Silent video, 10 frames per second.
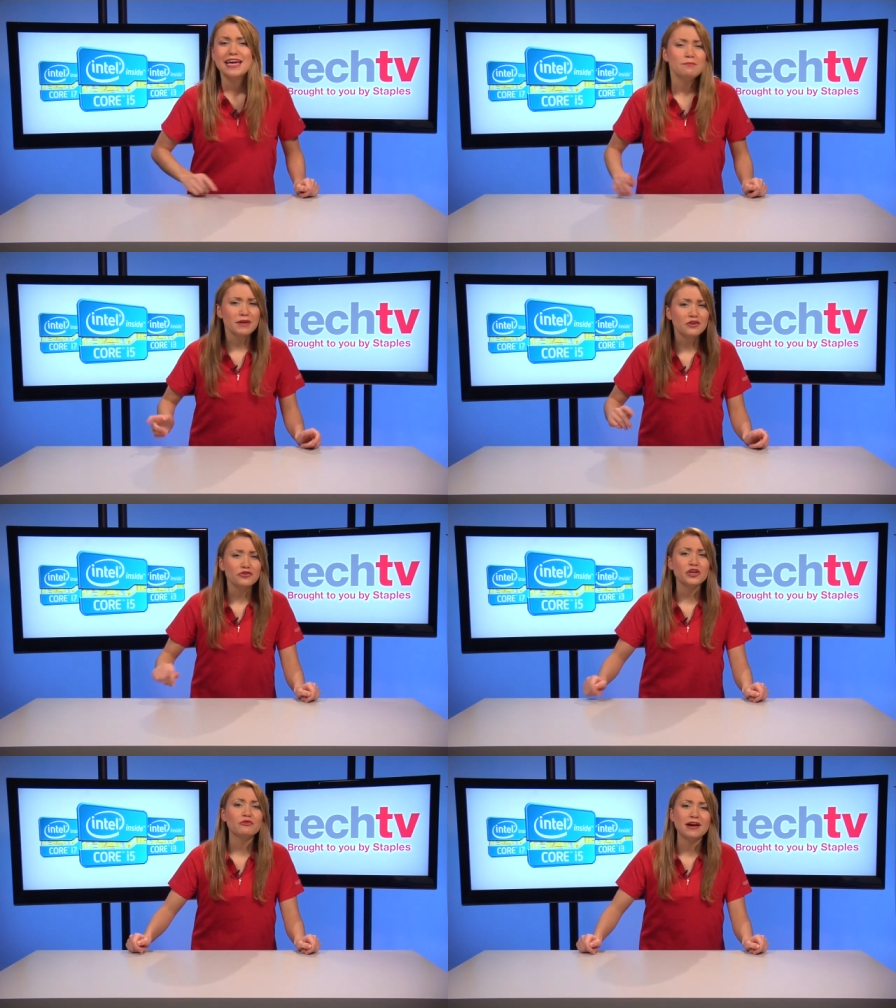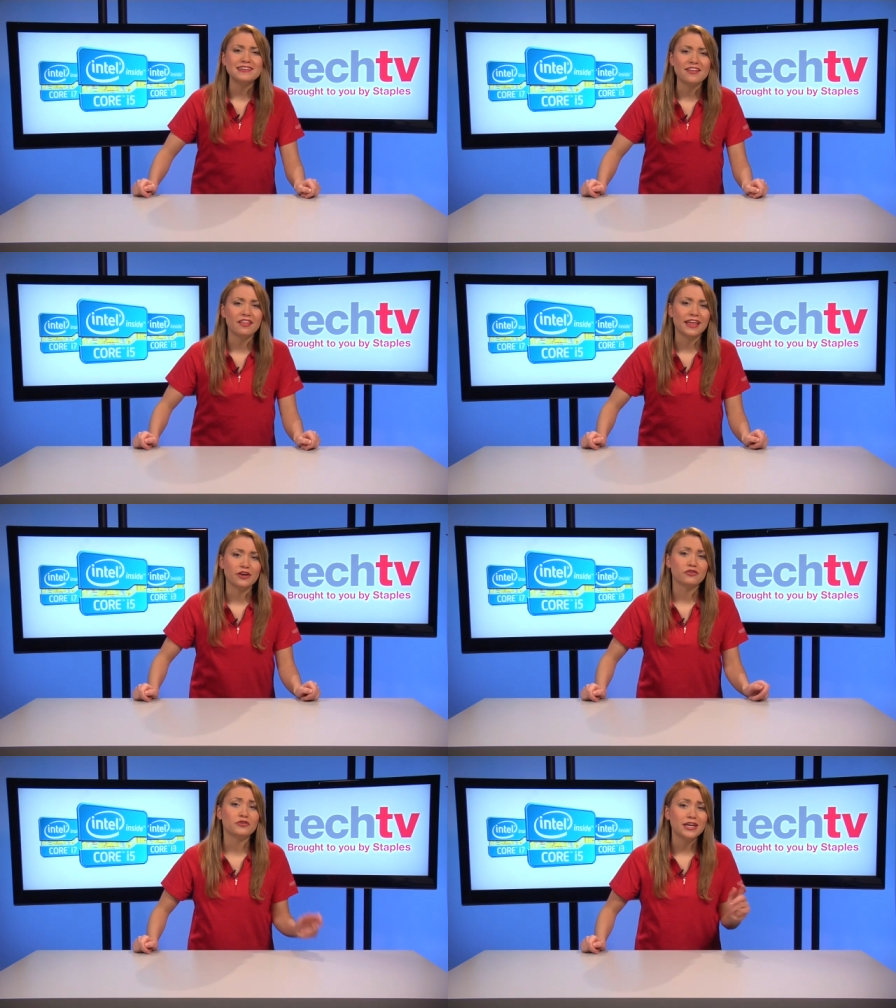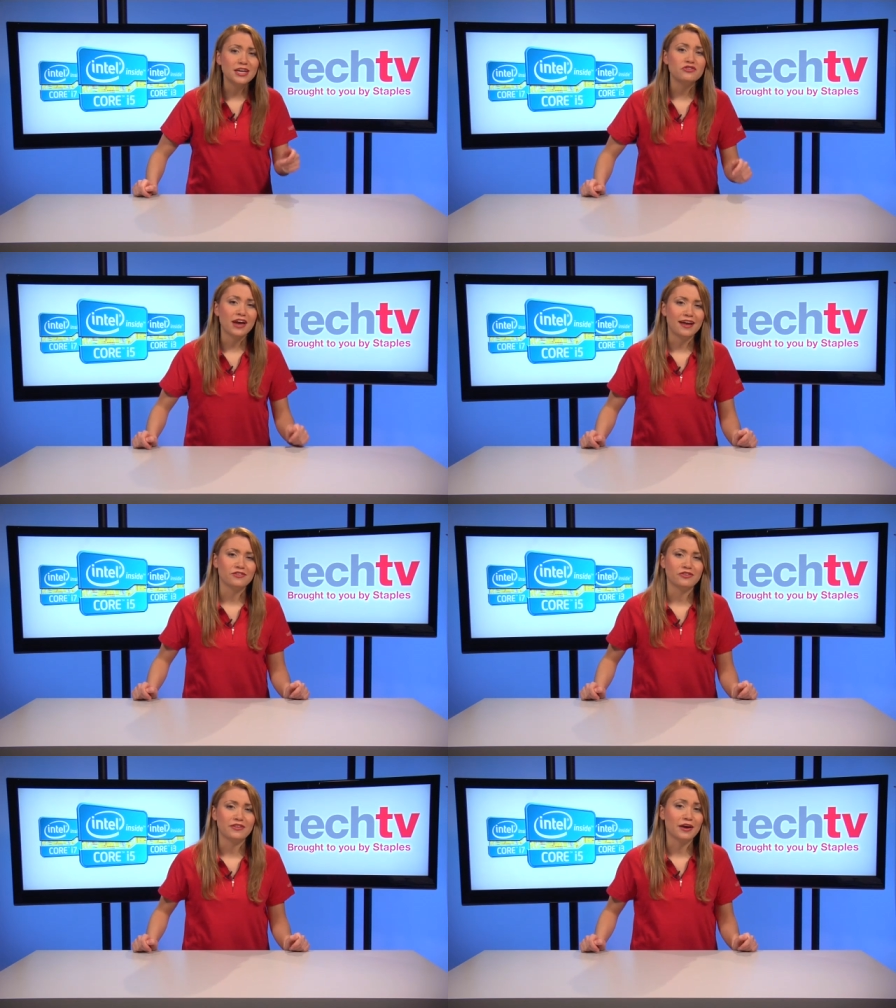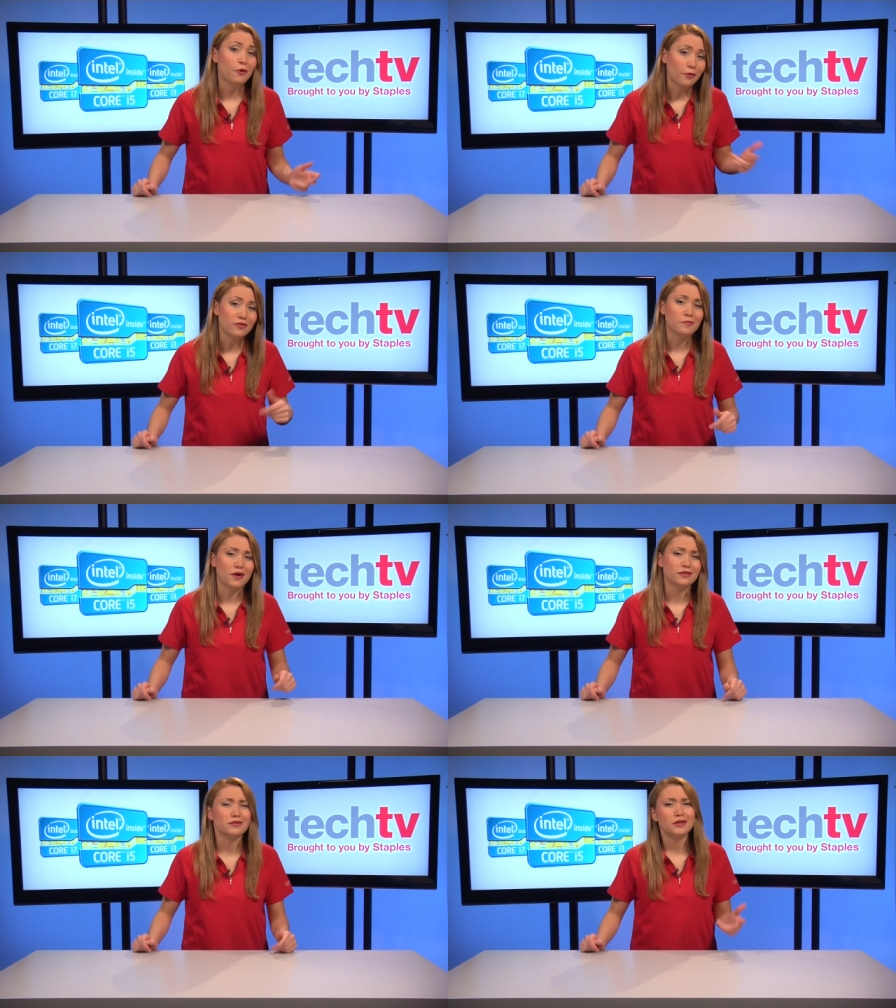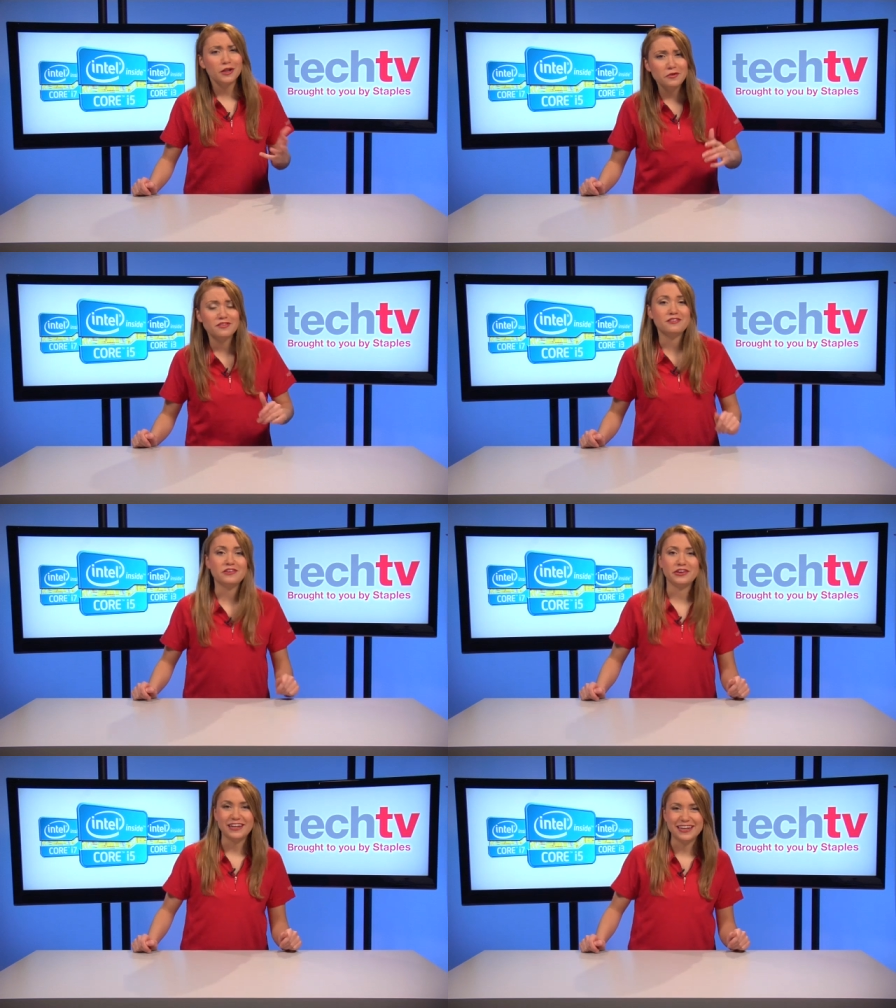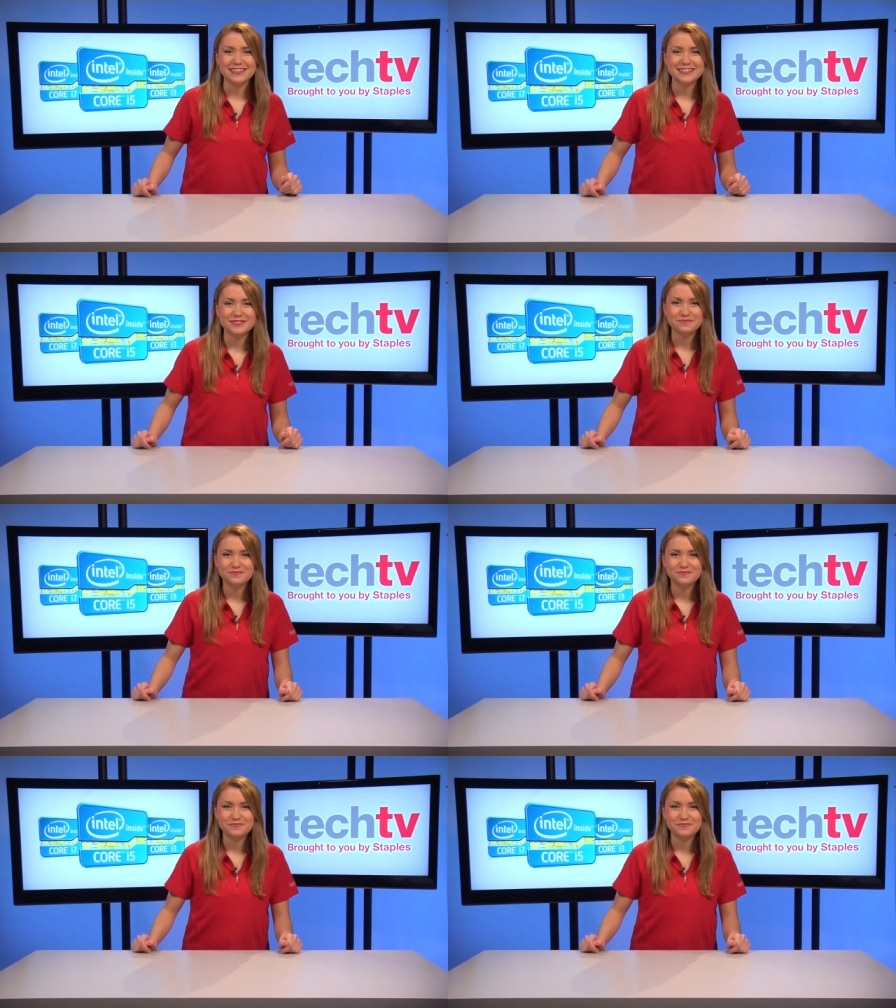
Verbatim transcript: Make sure you write down the letters for each answer that correspond closest to your needs.